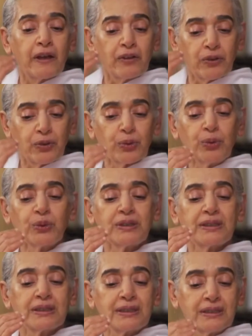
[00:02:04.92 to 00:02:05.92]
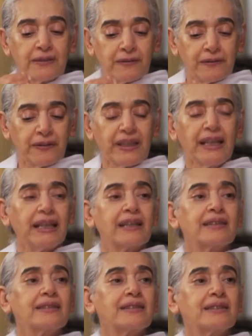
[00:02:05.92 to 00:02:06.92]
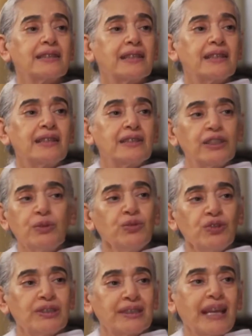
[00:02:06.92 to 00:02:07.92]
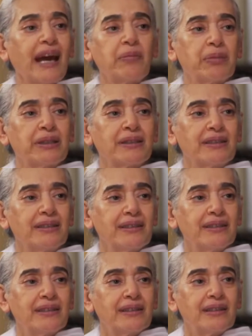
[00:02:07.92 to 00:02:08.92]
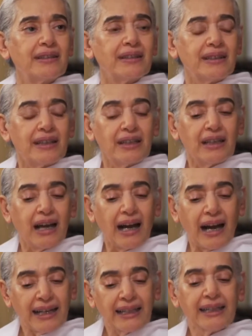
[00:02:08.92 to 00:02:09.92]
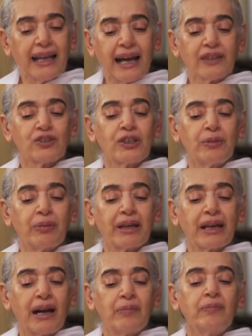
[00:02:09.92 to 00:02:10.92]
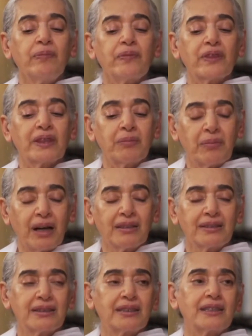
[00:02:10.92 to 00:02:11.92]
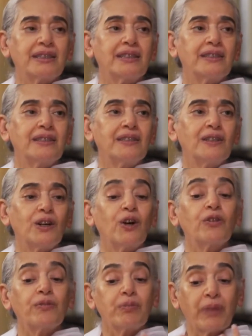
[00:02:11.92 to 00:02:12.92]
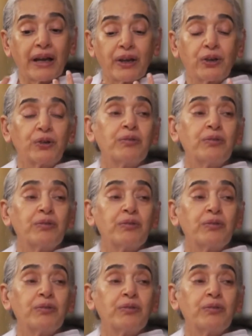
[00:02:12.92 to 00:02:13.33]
Thoughts and feelings don't just happen. I can actually become the master of my own